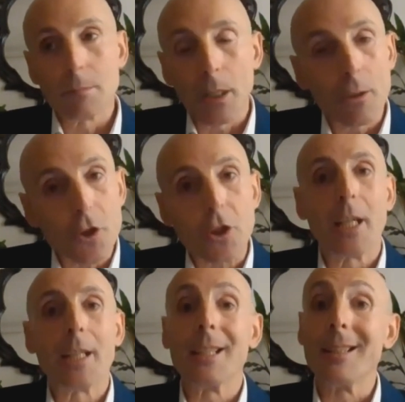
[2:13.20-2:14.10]

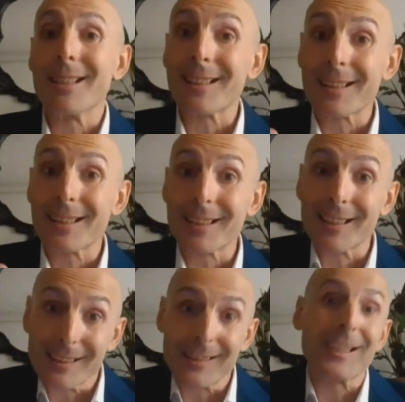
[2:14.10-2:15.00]
negotiate and
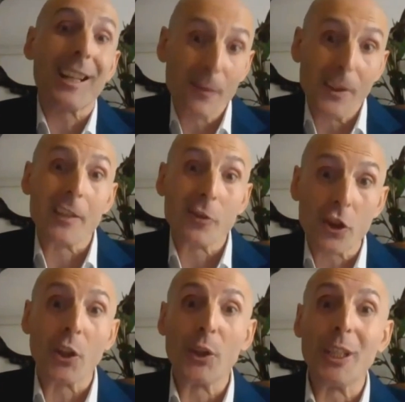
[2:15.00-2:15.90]

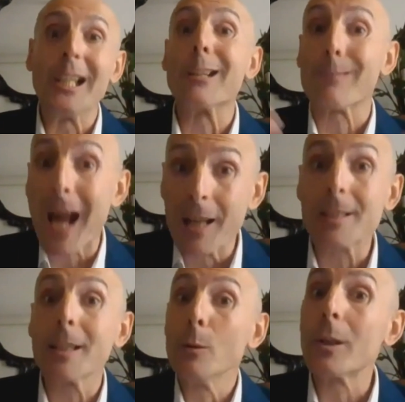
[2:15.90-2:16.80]
salvage the
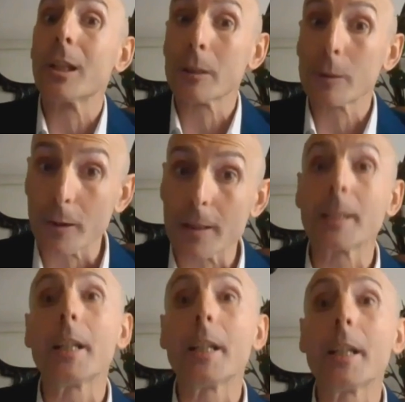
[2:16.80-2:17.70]
Iran's nuclear
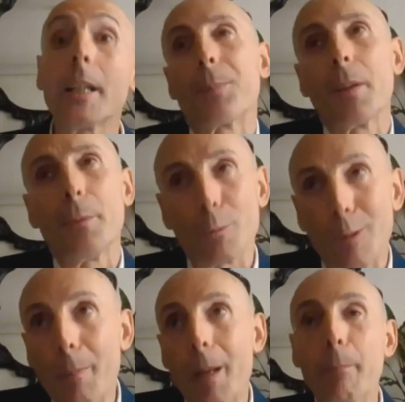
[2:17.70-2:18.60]
dossier, if
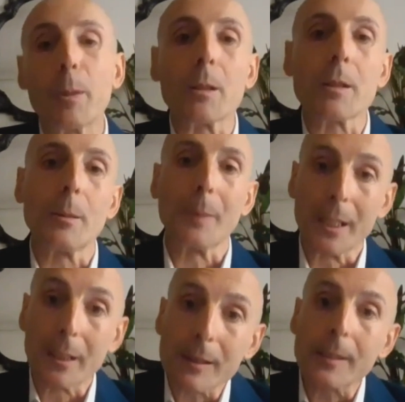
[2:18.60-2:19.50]
you remember some
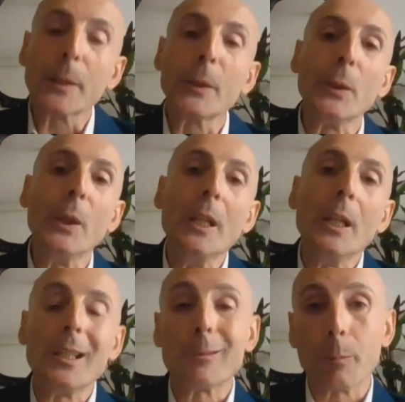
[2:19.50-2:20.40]
years ago,
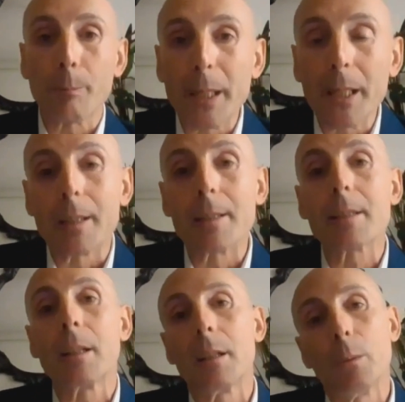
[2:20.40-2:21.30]
the
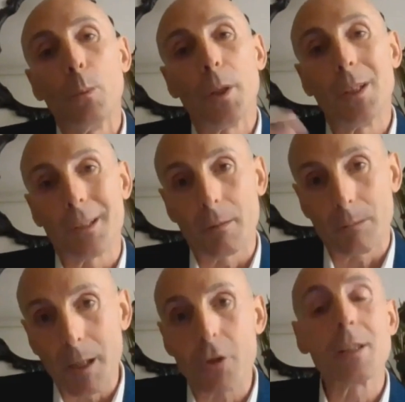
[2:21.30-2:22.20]
Europeans with the
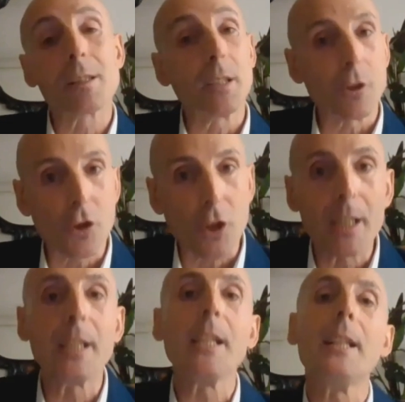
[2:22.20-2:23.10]
Russians, the
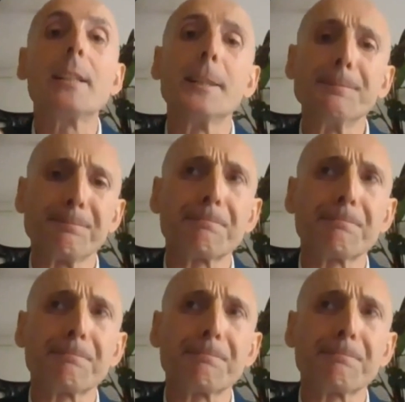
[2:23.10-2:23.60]
Chinese,